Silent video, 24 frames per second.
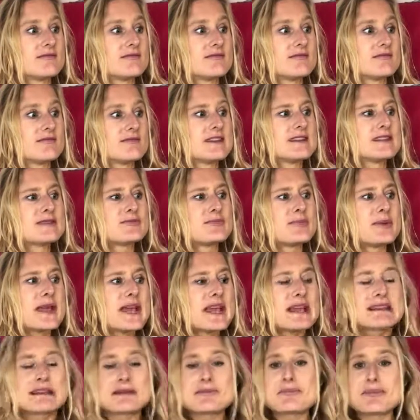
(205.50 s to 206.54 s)
this
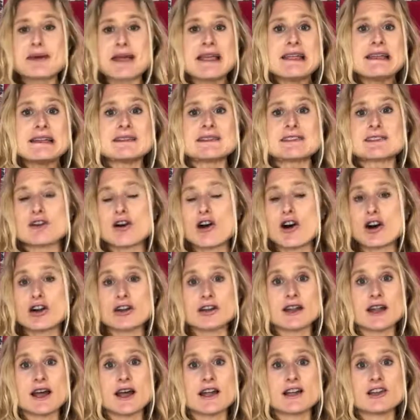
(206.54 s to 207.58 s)
big debate
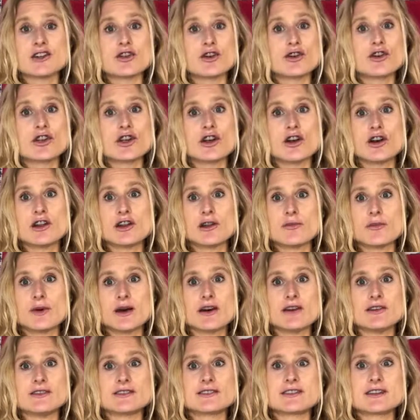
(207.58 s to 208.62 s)
online going on
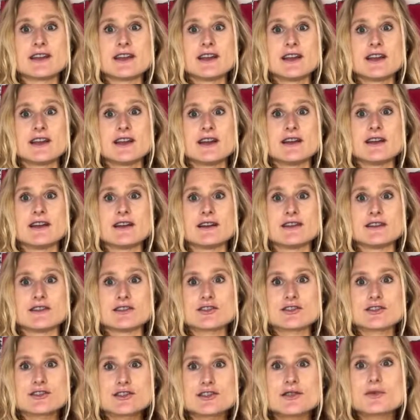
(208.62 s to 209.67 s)
about
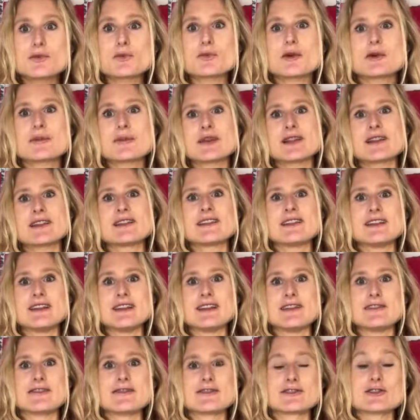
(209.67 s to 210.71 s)
should women
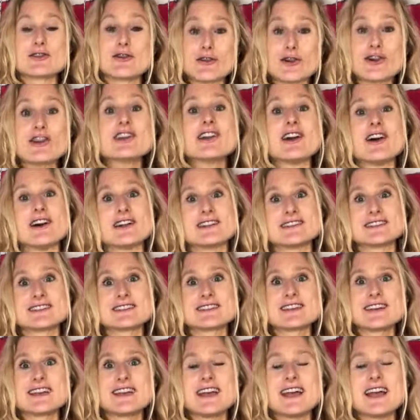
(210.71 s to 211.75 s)
lift or not.
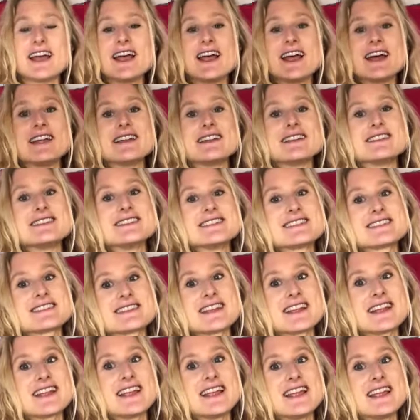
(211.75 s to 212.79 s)
And
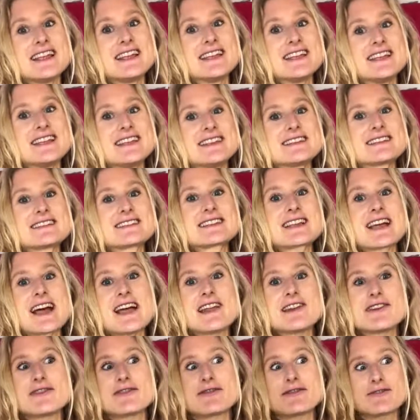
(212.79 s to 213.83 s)
it's
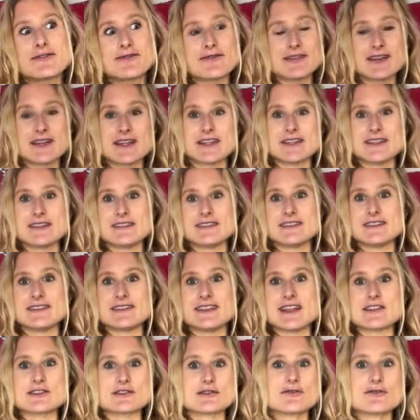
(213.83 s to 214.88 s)
kind of,
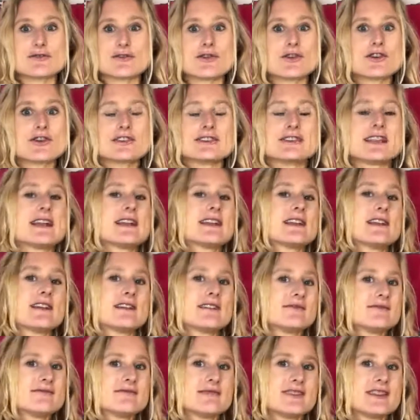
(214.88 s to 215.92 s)
yes, of course, like
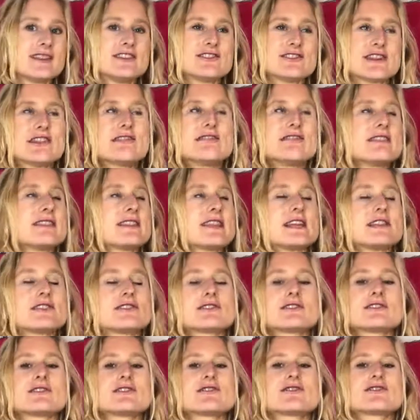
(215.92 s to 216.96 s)
in general they
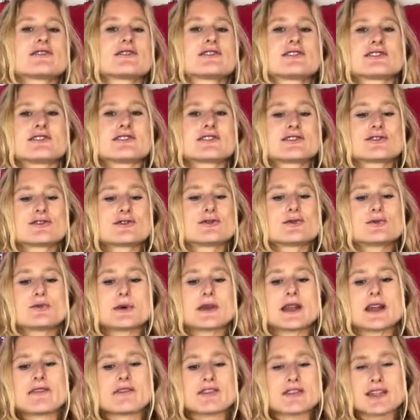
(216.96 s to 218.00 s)
should just do
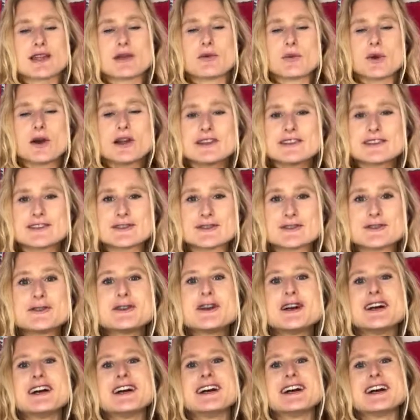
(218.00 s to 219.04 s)
whatever they want to,
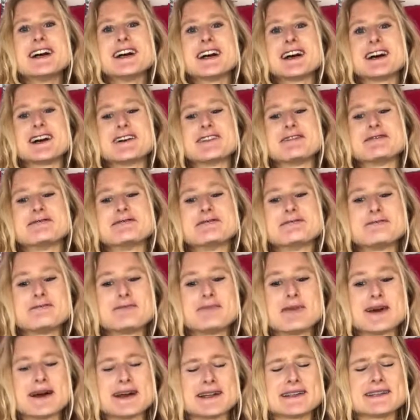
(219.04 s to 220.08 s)

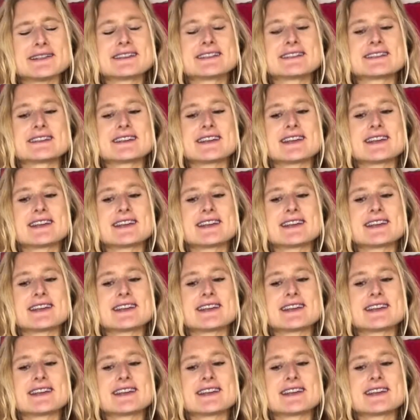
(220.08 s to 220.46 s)
but